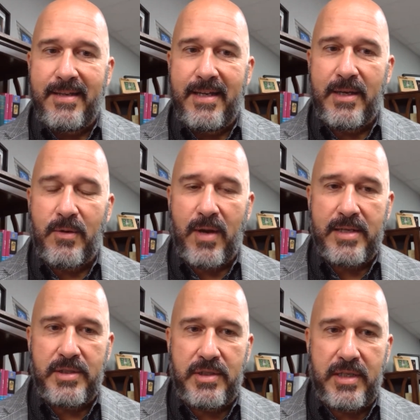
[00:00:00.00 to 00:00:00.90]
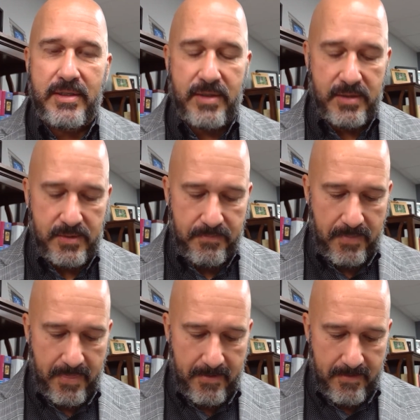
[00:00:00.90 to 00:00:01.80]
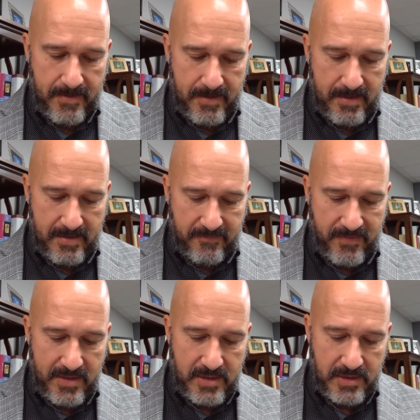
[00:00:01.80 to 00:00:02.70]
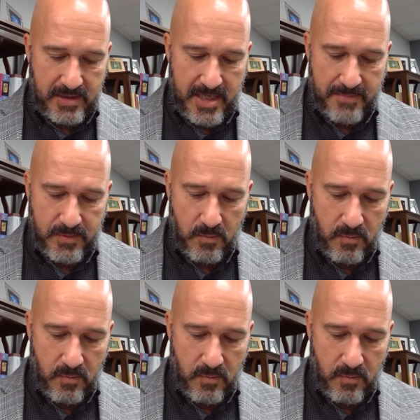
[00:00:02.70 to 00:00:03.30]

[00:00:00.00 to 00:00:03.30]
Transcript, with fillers: in Christ Jesus. In Ephesians chapter